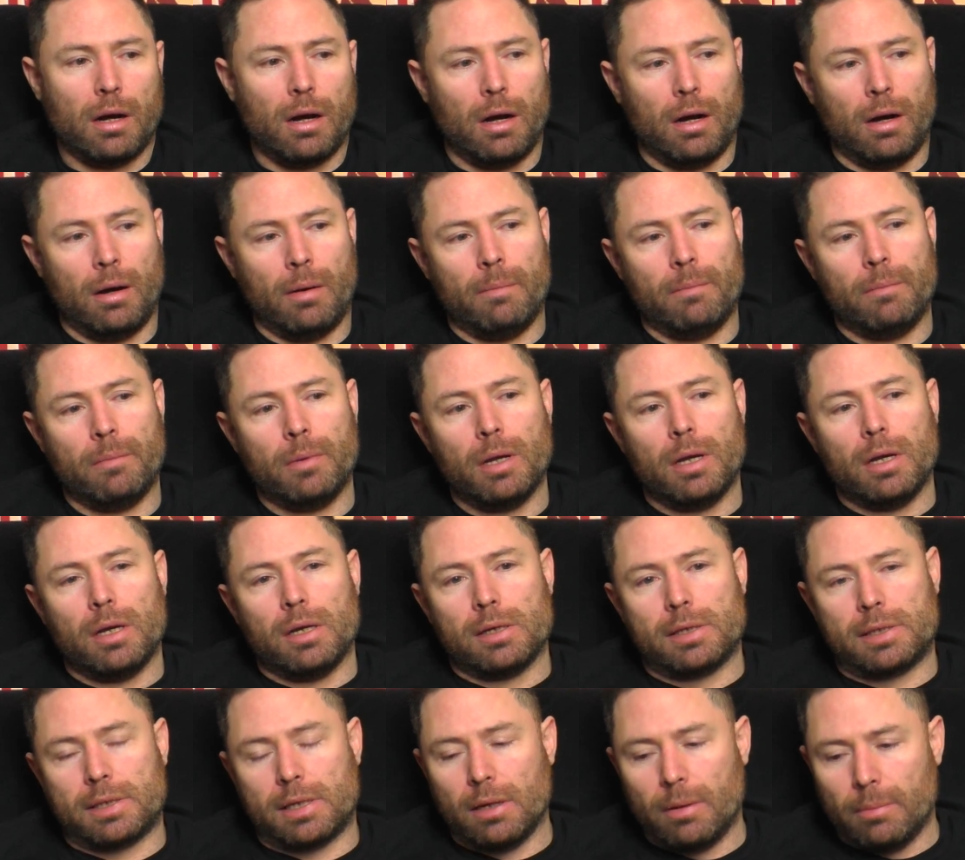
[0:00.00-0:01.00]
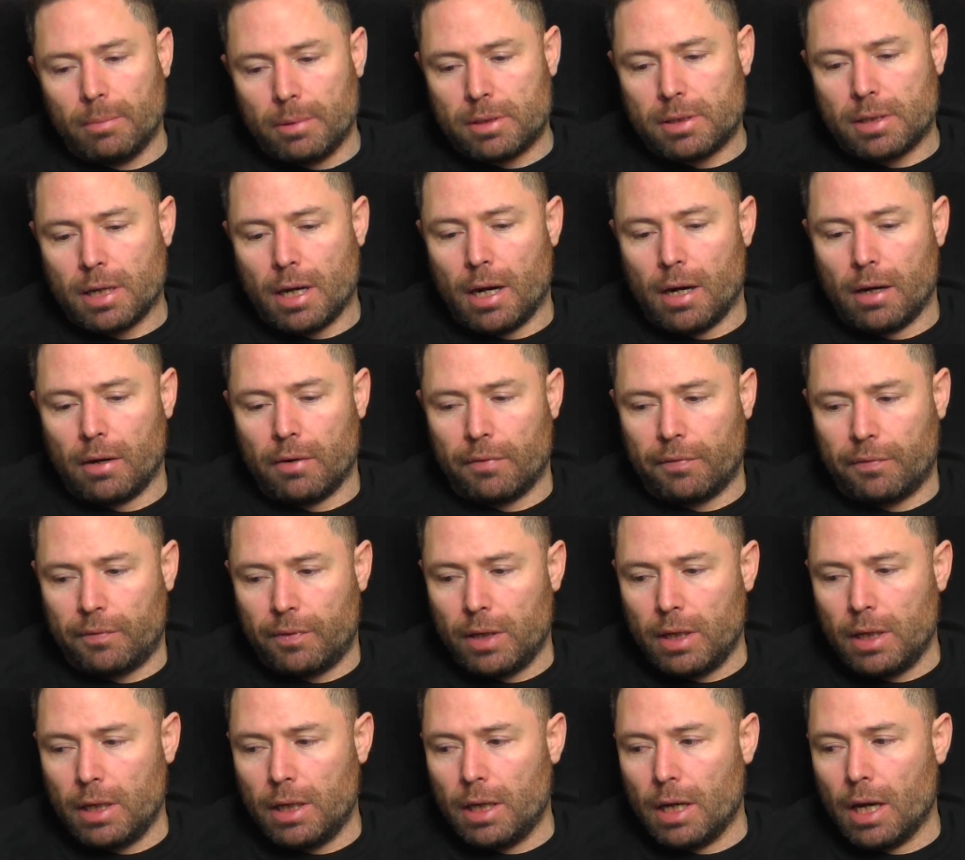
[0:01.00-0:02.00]

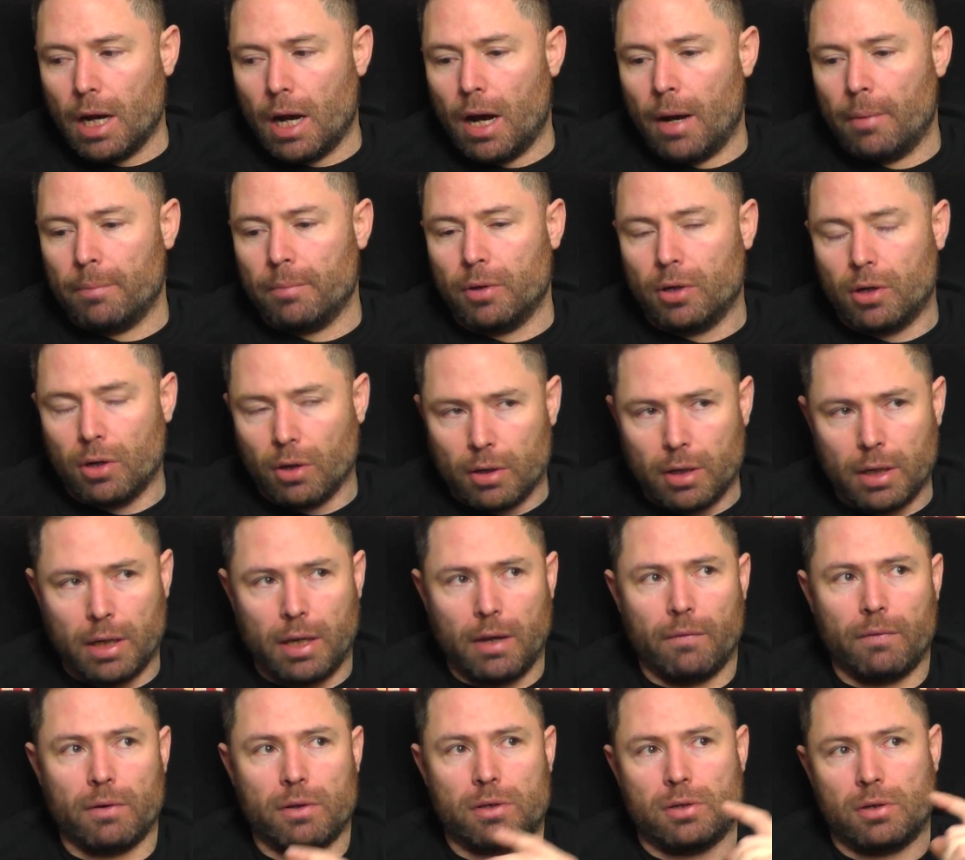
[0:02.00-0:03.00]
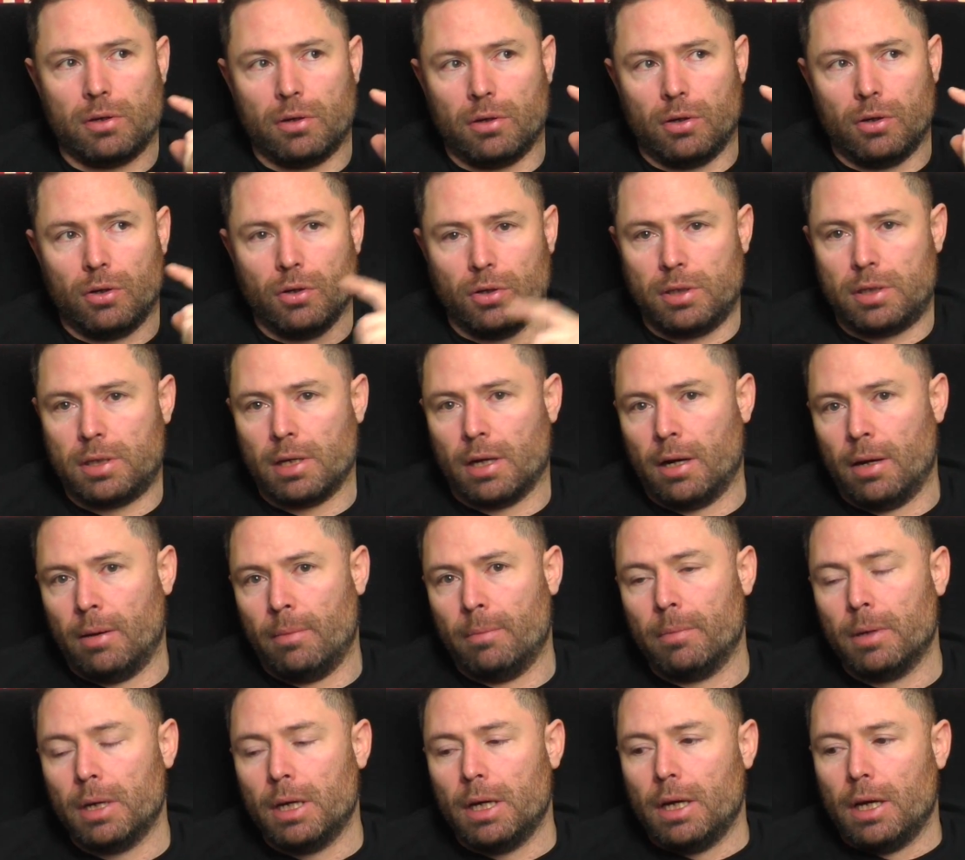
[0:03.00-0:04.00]
Cinematography, I'm gonna give it to Good
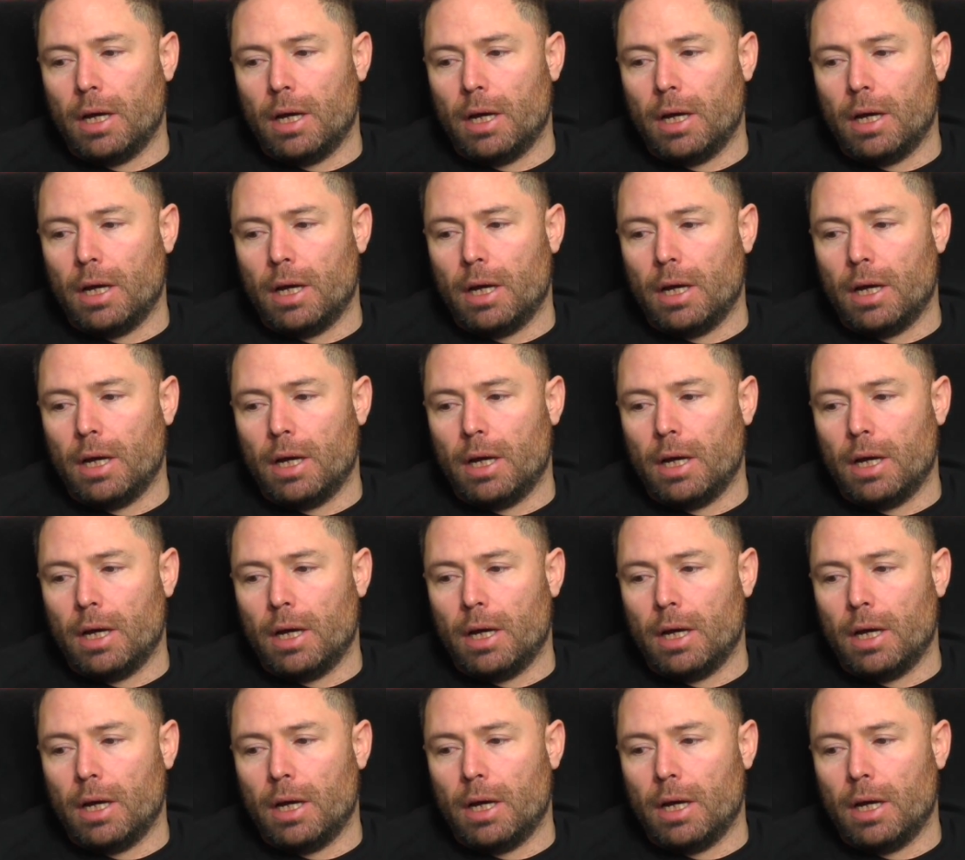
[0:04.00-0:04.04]
Time.